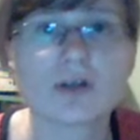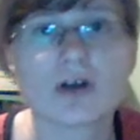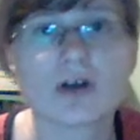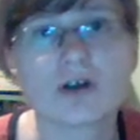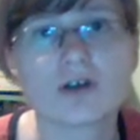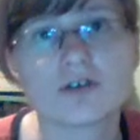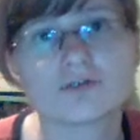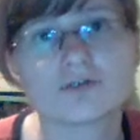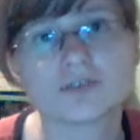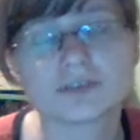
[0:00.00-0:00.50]

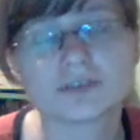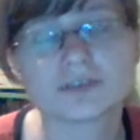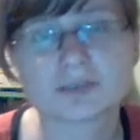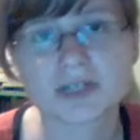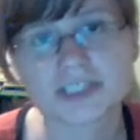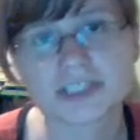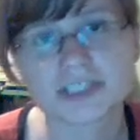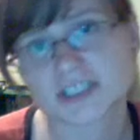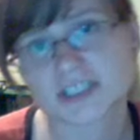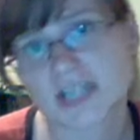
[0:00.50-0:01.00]
of
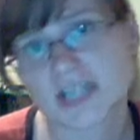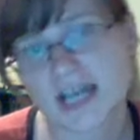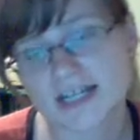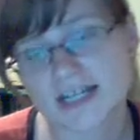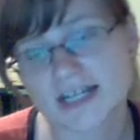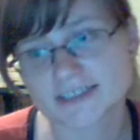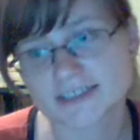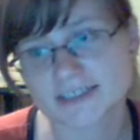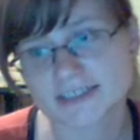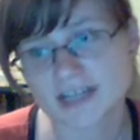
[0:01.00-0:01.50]
depression and
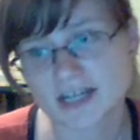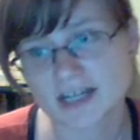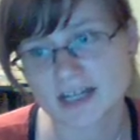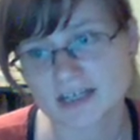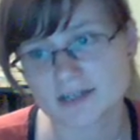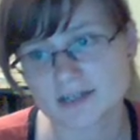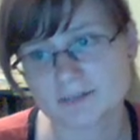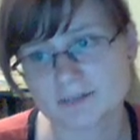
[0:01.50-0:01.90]
anxiety.